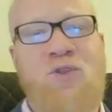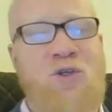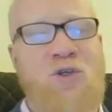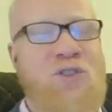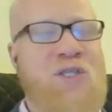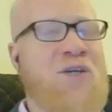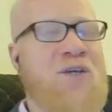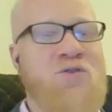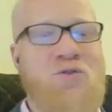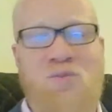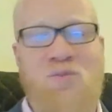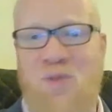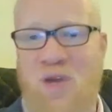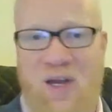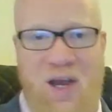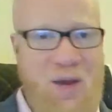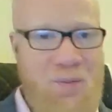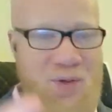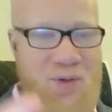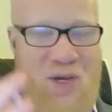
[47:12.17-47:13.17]
Just like you
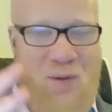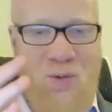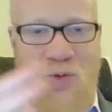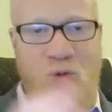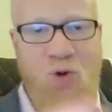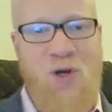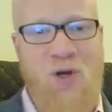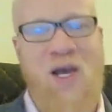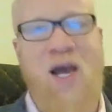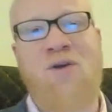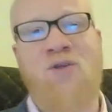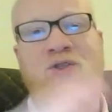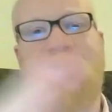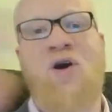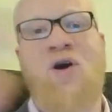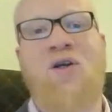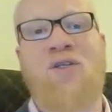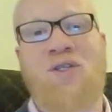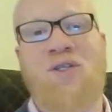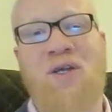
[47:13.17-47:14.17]
may not be able to work out as
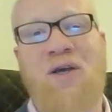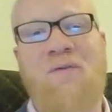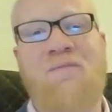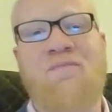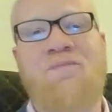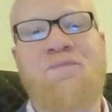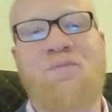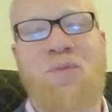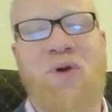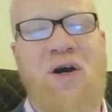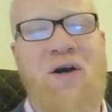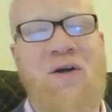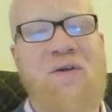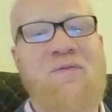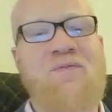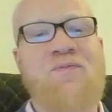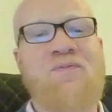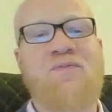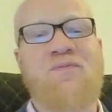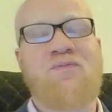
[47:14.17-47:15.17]
hard today.
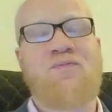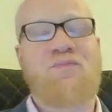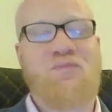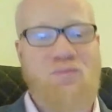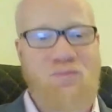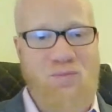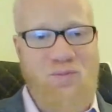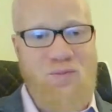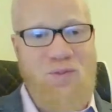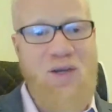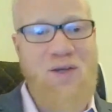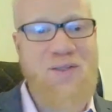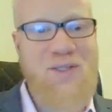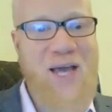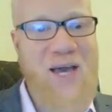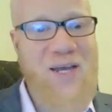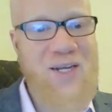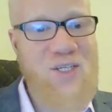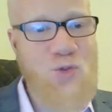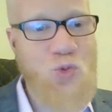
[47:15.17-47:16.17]
But
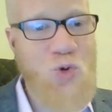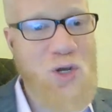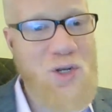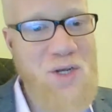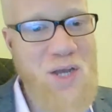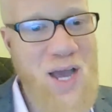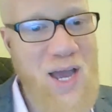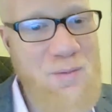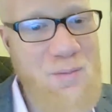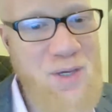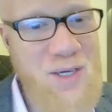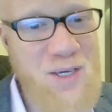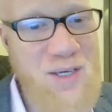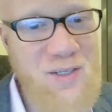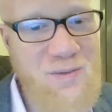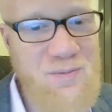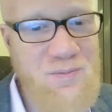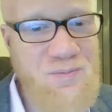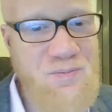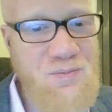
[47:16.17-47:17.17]
that is what I
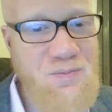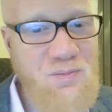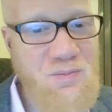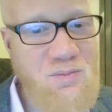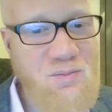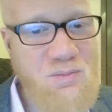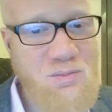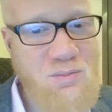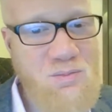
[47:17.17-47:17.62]
mean.